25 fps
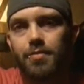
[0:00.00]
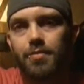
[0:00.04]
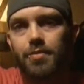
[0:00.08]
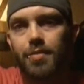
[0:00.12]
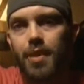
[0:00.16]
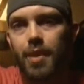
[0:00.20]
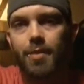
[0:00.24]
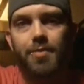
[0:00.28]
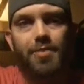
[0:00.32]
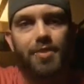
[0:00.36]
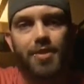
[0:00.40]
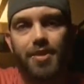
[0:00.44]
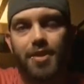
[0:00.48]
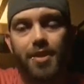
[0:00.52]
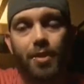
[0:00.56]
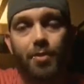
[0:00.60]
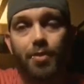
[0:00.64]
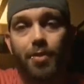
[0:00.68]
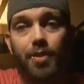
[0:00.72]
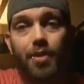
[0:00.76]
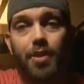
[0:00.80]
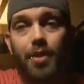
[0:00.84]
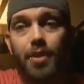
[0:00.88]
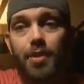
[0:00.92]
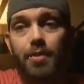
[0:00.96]
he was so
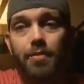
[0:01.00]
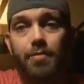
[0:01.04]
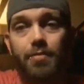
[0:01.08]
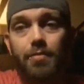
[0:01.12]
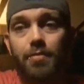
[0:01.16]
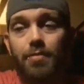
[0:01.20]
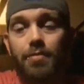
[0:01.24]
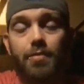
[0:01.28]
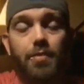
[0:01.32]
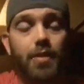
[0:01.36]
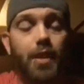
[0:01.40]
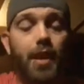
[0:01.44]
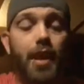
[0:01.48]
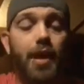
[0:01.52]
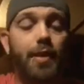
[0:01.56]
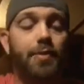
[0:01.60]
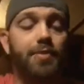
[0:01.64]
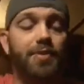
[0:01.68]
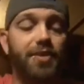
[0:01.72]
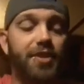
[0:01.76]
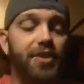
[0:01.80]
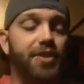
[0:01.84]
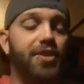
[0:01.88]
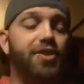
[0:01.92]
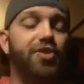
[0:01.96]
good. He
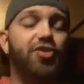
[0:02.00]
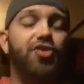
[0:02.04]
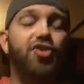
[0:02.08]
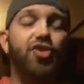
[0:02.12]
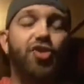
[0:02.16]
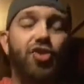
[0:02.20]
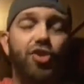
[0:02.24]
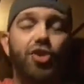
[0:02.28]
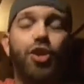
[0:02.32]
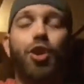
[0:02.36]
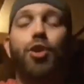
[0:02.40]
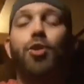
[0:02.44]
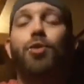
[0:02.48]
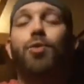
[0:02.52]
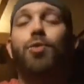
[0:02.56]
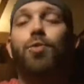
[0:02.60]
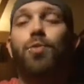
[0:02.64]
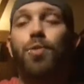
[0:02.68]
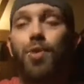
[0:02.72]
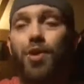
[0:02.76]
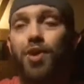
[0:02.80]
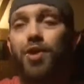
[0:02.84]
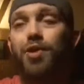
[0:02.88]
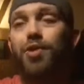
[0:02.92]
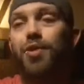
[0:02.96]
was just
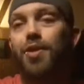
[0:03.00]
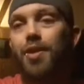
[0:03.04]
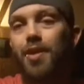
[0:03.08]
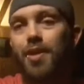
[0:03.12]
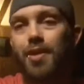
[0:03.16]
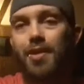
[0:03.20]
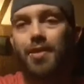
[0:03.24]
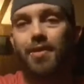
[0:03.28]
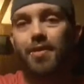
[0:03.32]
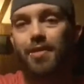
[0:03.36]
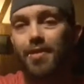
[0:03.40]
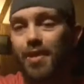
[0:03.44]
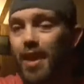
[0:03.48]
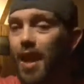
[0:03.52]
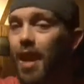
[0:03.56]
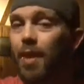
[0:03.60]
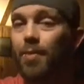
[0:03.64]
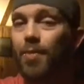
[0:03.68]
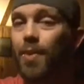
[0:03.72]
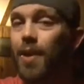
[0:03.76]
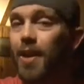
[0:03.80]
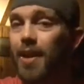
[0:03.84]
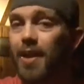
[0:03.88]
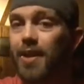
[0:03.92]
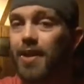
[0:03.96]
so good at
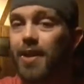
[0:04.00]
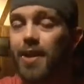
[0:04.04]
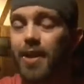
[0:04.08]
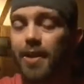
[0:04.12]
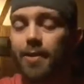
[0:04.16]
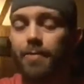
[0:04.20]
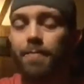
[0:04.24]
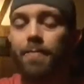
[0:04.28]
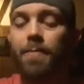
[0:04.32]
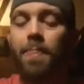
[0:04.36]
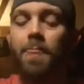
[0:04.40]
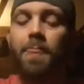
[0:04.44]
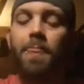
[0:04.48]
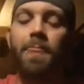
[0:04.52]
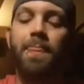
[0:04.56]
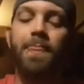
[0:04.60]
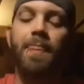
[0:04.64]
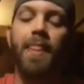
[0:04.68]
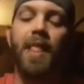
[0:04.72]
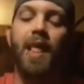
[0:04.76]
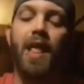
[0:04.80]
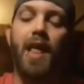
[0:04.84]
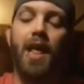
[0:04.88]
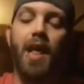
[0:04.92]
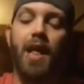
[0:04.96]
what he did.
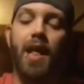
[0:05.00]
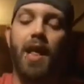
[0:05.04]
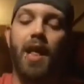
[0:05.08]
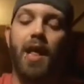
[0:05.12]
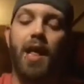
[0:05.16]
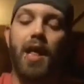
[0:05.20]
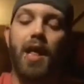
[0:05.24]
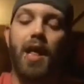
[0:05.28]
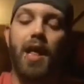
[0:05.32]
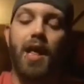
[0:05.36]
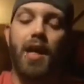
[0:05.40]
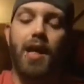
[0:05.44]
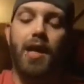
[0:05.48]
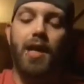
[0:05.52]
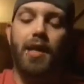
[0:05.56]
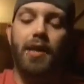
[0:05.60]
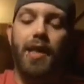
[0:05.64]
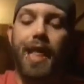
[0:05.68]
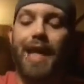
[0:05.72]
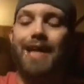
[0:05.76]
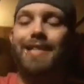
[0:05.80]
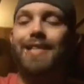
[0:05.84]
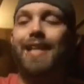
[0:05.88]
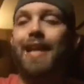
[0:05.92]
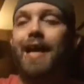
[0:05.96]

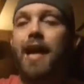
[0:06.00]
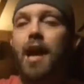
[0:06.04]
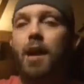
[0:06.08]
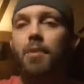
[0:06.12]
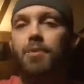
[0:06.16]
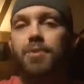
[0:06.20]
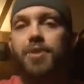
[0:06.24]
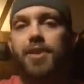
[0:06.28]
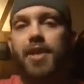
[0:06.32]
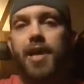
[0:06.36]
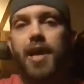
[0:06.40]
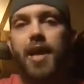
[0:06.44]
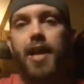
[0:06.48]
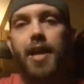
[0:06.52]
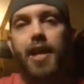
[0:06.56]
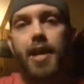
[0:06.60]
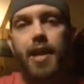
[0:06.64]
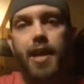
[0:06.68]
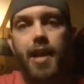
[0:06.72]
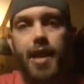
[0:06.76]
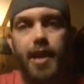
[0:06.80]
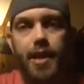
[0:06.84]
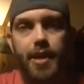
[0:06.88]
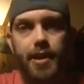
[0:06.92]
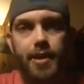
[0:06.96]
Last thing I will say
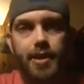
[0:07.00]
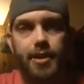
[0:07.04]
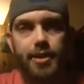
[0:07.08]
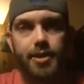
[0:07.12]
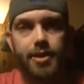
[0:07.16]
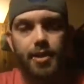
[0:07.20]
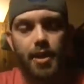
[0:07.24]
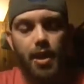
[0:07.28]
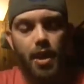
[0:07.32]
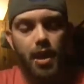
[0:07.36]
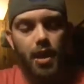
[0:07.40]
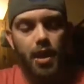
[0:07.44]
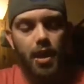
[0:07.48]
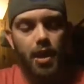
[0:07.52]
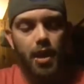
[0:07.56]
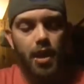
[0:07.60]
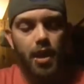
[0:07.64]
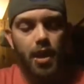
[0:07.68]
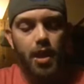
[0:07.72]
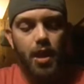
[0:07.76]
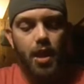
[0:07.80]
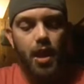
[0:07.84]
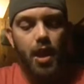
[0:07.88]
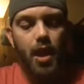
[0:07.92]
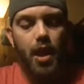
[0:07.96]
is,
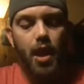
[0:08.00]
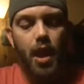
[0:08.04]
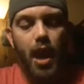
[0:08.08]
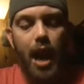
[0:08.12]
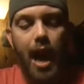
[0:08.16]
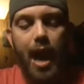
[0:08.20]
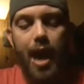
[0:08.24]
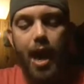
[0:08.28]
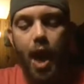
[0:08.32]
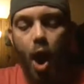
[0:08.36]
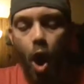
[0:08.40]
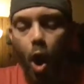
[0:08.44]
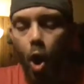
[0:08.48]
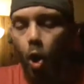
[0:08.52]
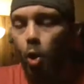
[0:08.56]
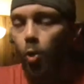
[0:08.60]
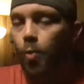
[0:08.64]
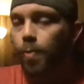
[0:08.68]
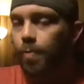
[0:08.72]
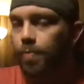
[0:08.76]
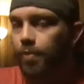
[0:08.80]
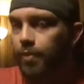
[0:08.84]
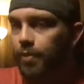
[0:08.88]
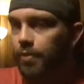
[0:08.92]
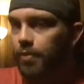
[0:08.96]
I
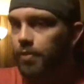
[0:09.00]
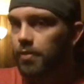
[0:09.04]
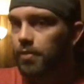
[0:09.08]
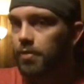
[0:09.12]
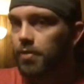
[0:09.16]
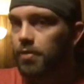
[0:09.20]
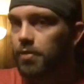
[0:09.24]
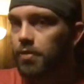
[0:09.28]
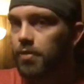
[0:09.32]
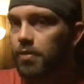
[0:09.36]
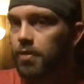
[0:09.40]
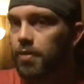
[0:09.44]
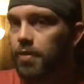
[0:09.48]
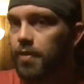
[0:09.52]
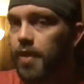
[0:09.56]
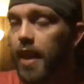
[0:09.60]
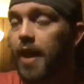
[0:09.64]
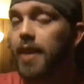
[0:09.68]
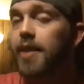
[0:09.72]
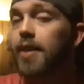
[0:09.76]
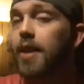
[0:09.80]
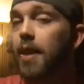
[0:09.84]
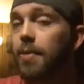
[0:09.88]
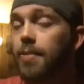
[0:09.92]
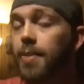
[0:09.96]
hope
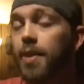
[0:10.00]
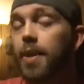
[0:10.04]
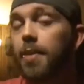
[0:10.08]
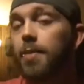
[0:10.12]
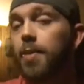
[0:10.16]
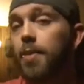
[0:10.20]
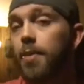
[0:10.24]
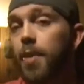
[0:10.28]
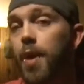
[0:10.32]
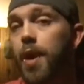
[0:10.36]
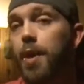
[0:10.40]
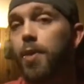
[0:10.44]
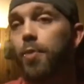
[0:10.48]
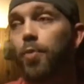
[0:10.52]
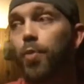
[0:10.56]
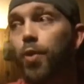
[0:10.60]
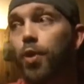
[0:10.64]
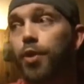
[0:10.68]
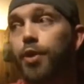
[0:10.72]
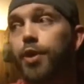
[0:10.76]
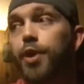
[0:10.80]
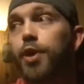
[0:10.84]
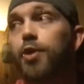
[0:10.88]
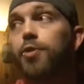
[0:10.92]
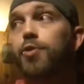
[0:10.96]
that WWE
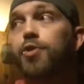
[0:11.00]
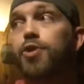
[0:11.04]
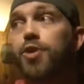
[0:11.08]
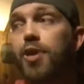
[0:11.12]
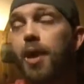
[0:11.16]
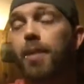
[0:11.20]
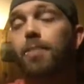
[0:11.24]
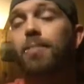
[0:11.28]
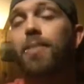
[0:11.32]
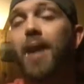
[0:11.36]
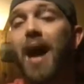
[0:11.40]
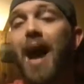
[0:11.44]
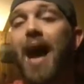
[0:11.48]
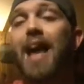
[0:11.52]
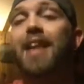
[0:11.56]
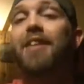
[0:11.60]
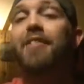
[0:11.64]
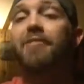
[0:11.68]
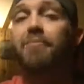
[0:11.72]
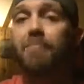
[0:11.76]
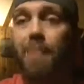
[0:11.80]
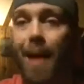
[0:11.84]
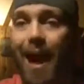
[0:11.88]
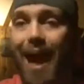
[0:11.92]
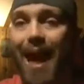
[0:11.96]
will do some kind
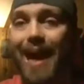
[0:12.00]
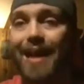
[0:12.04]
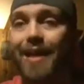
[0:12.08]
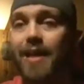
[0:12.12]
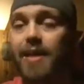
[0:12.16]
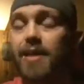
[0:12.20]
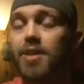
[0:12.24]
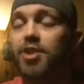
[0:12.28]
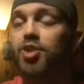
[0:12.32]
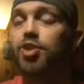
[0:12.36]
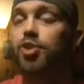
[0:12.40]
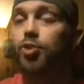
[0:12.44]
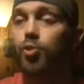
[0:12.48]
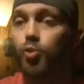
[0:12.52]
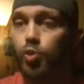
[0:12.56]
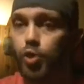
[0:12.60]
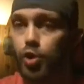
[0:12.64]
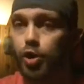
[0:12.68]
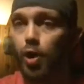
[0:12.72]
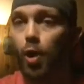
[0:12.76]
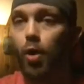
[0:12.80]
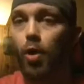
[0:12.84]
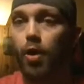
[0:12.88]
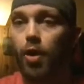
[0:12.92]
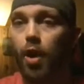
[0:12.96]
of package to
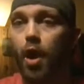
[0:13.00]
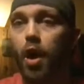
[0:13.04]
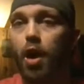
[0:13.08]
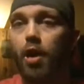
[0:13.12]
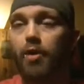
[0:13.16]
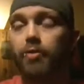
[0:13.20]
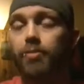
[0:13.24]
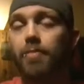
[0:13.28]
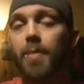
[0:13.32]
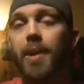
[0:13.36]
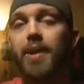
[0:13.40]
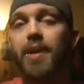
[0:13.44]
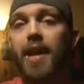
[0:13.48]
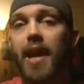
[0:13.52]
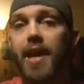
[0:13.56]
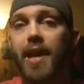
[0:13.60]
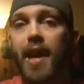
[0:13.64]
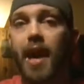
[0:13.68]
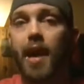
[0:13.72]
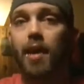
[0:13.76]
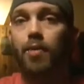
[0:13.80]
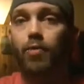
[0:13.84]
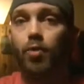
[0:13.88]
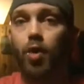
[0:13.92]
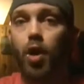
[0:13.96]
start off Monday
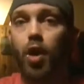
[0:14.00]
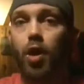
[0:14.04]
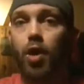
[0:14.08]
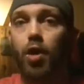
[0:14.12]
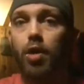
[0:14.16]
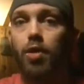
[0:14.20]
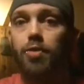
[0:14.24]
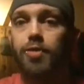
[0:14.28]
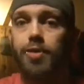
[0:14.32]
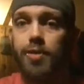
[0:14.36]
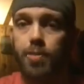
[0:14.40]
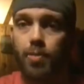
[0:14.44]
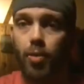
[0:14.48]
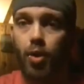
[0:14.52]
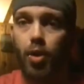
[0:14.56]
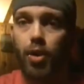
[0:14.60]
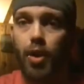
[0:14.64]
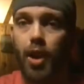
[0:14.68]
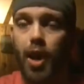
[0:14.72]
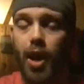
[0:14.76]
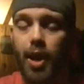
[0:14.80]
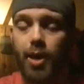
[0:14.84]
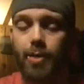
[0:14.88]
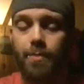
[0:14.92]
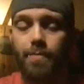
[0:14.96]
Night Raw tomorrow
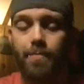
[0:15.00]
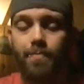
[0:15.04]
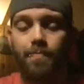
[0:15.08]
night.